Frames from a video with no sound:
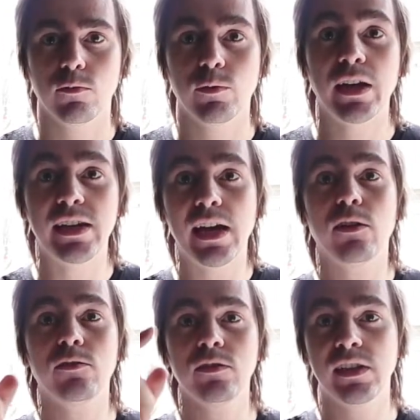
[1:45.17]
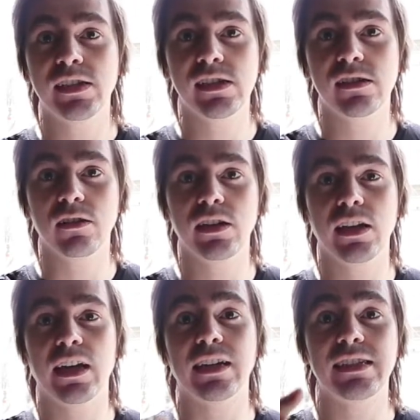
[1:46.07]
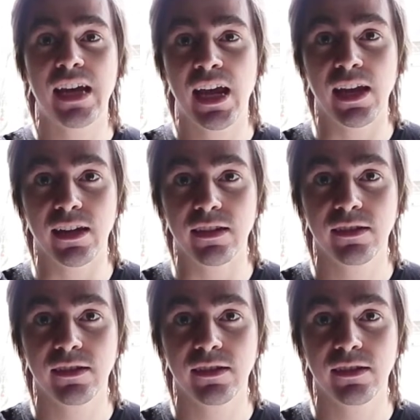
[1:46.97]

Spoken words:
Right now, this is looking at 10.